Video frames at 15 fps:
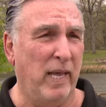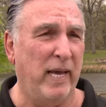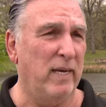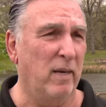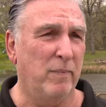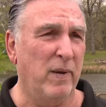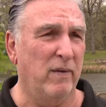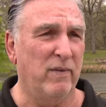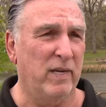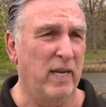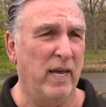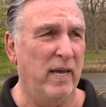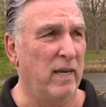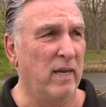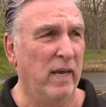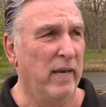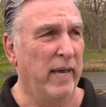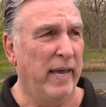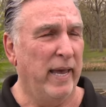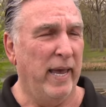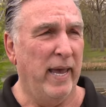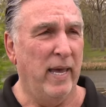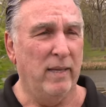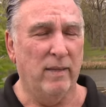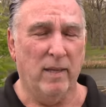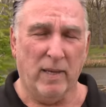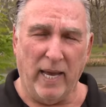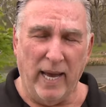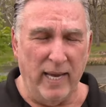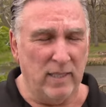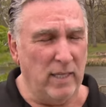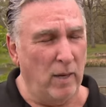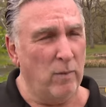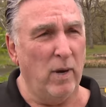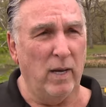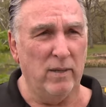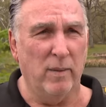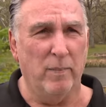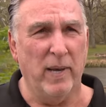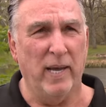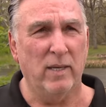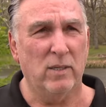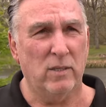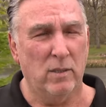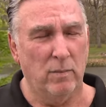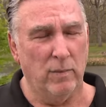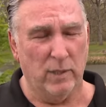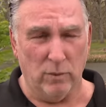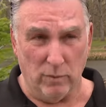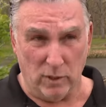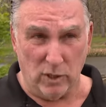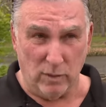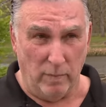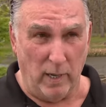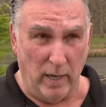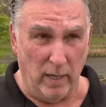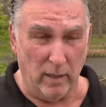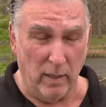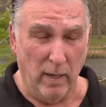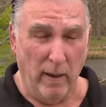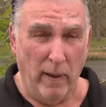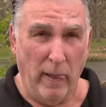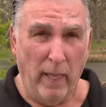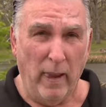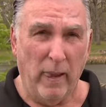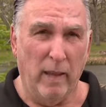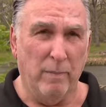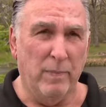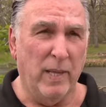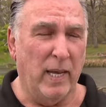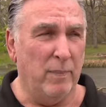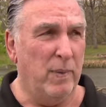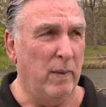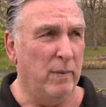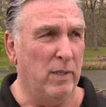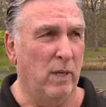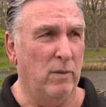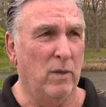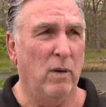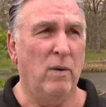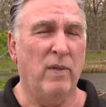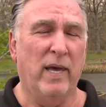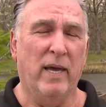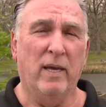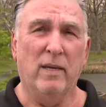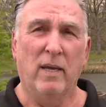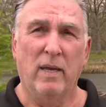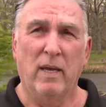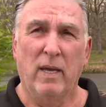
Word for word: lineup every day. And the guys that were on the bench, which was smart, and a lot of people don't know that.